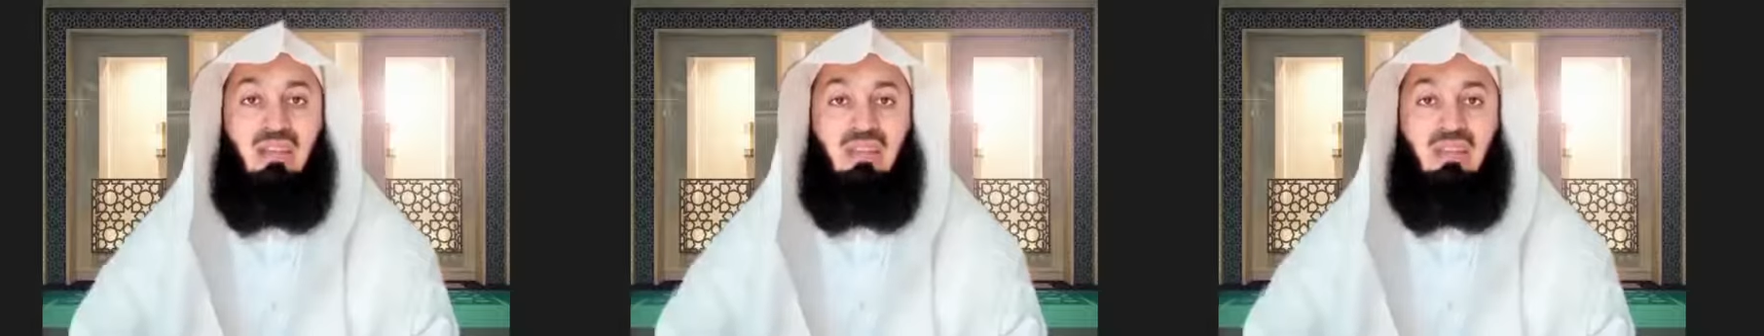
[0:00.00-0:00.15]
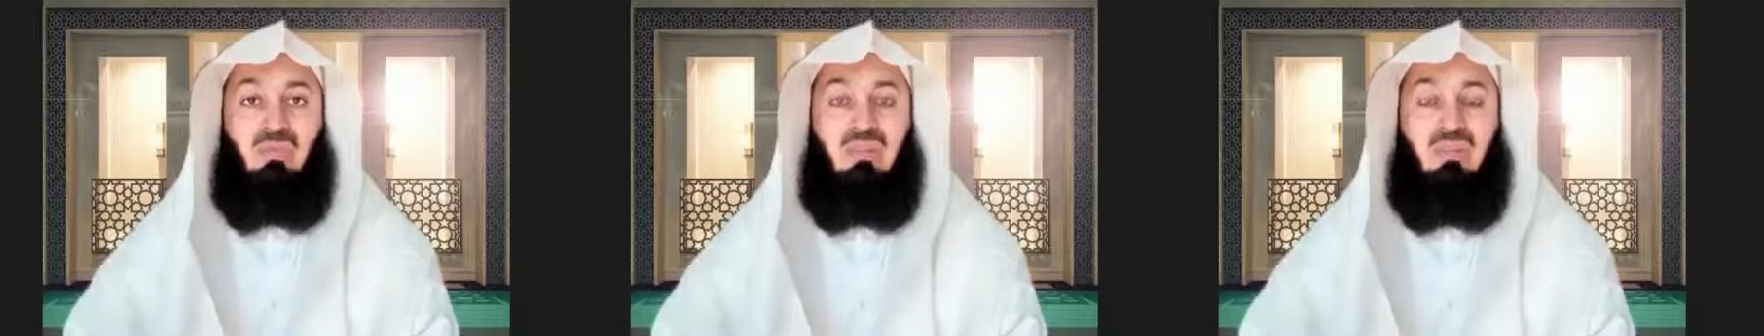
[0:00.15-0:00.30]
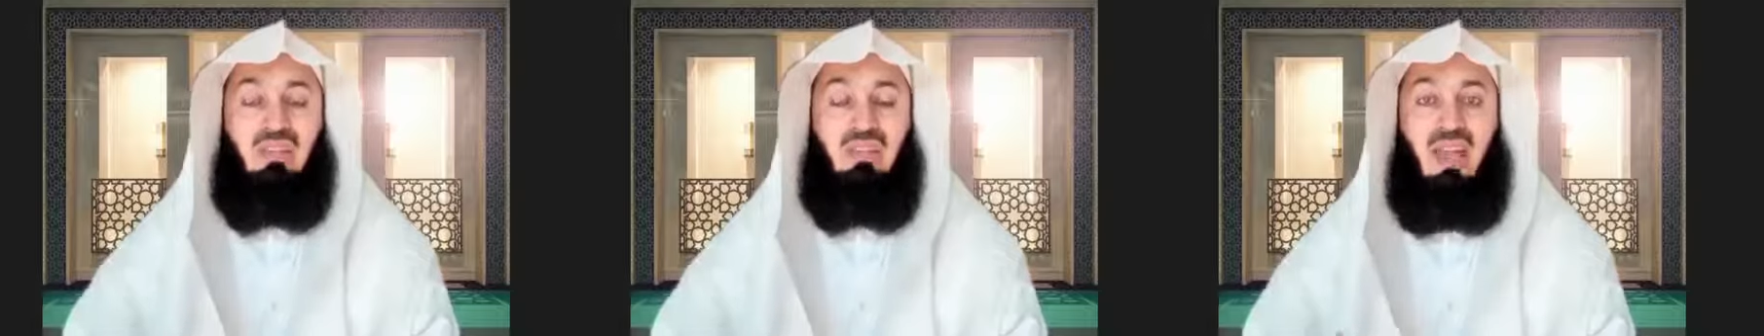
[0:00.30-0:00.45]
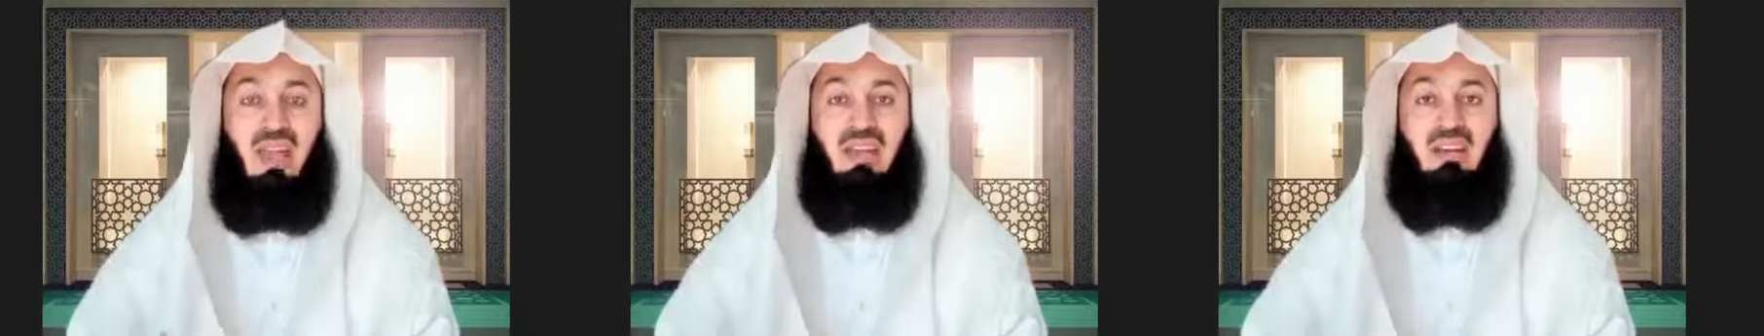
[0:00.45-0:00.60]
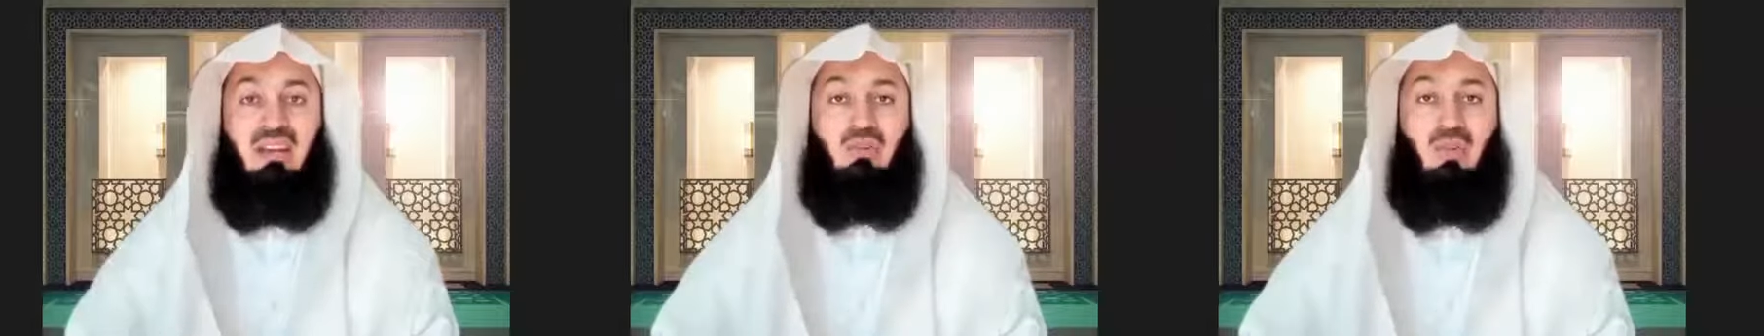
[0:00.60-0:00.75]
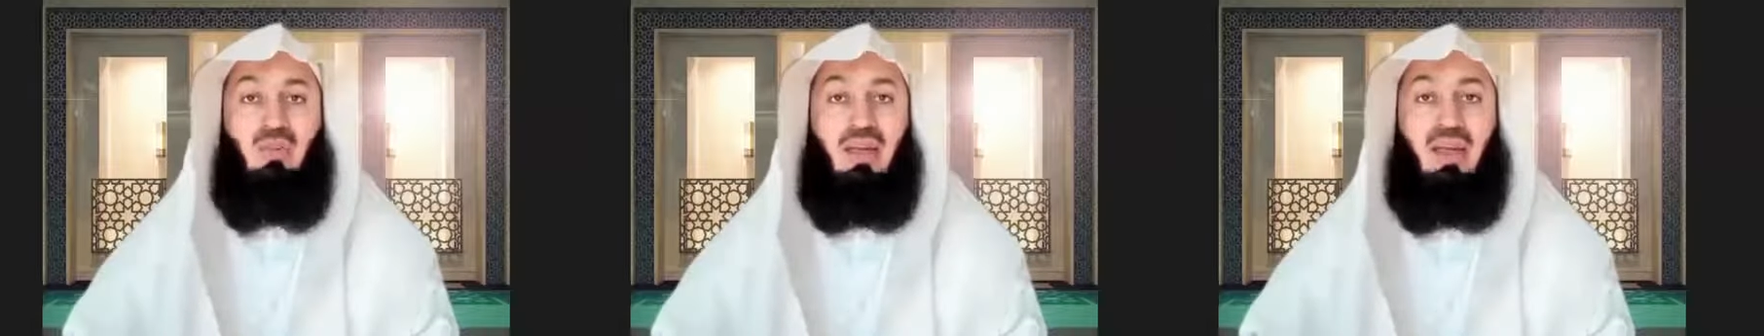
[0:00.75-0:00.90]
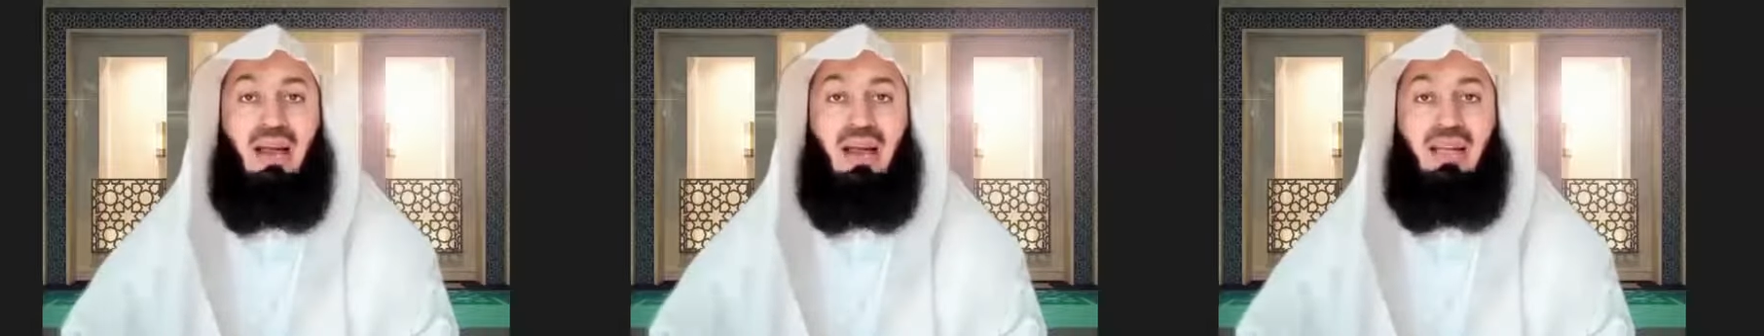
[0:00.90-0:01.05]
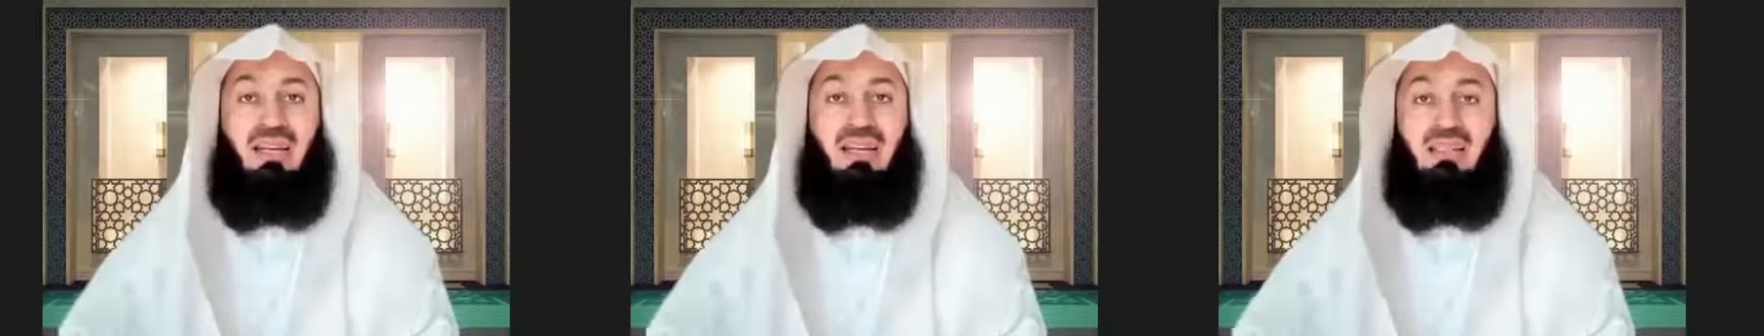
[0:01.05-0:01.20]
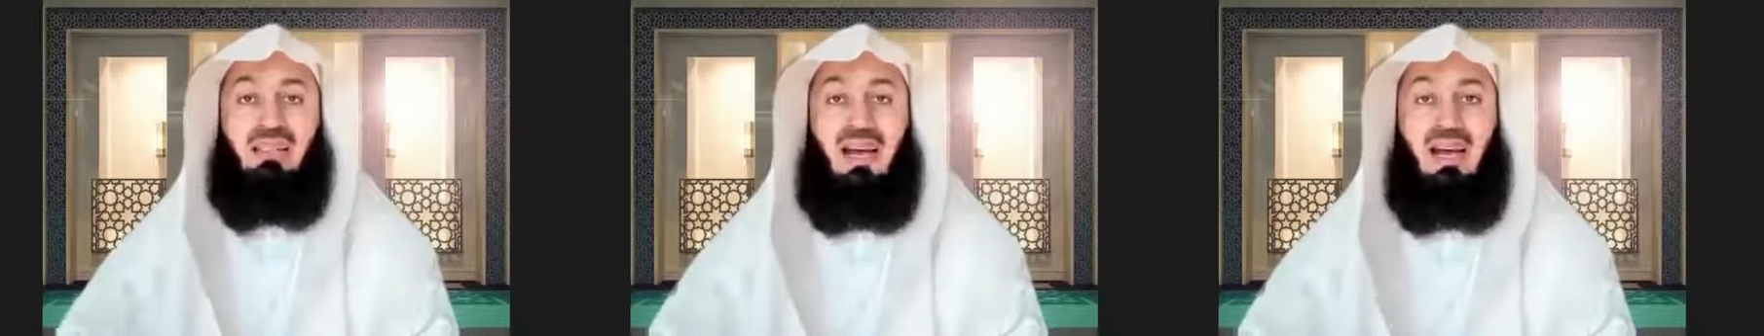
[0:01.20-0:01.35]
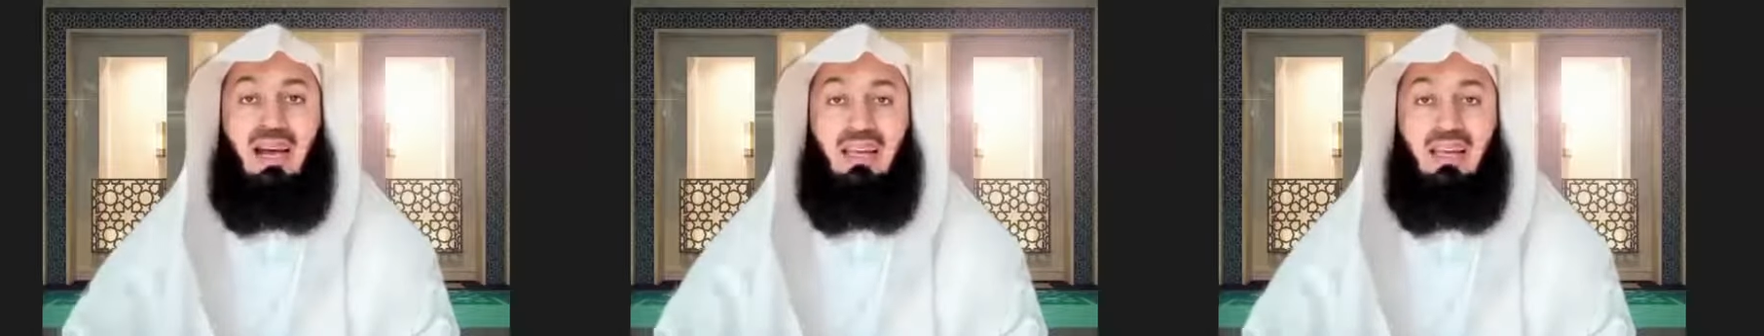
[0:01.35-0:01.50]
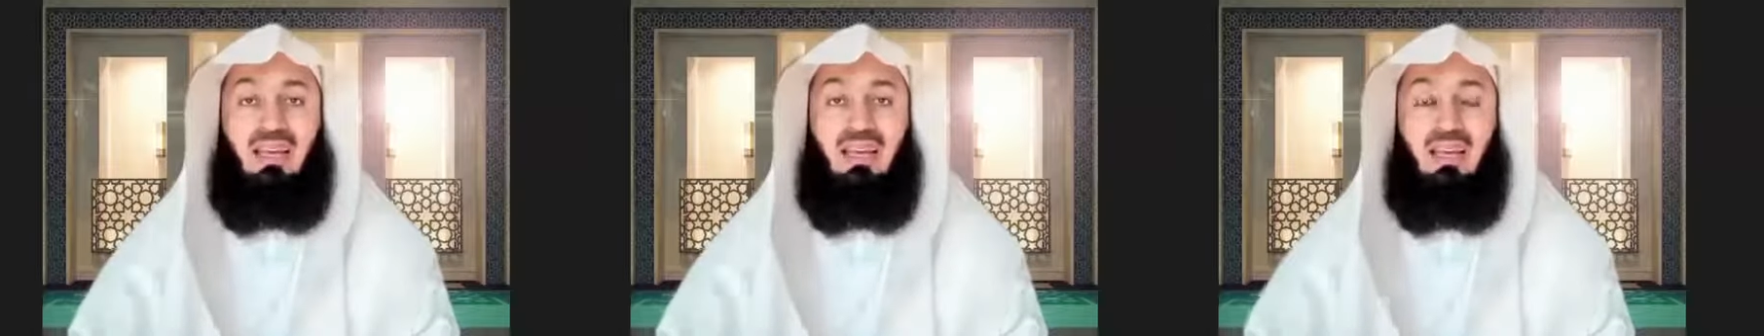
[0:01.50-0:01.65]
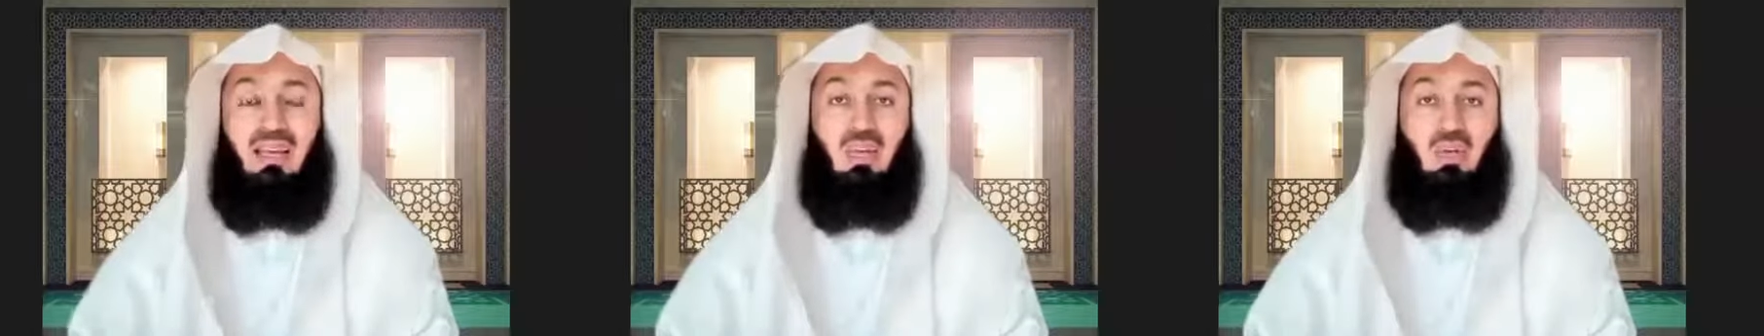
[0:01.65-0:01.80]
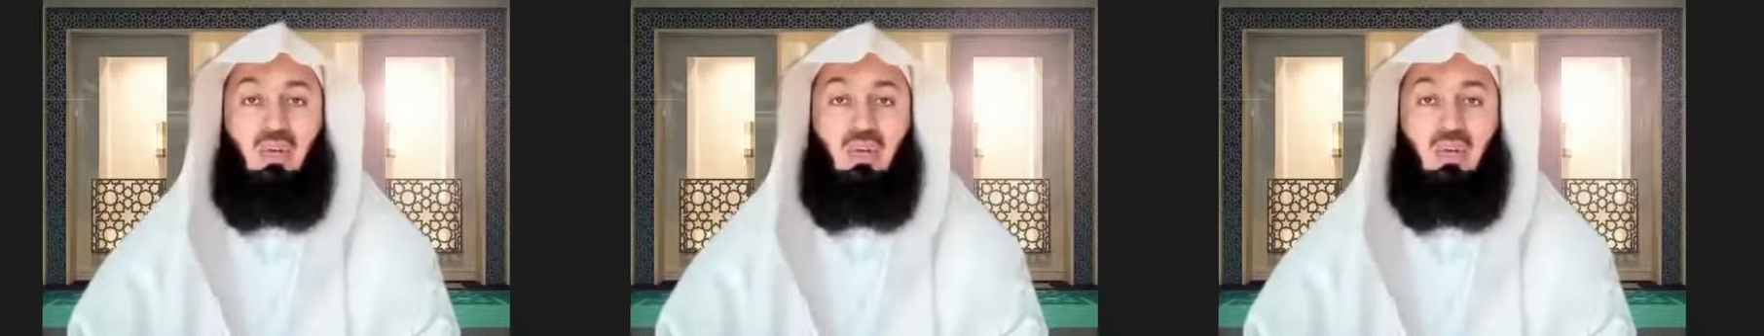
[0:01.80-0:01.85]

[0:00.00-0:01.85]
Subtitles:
to the end where I die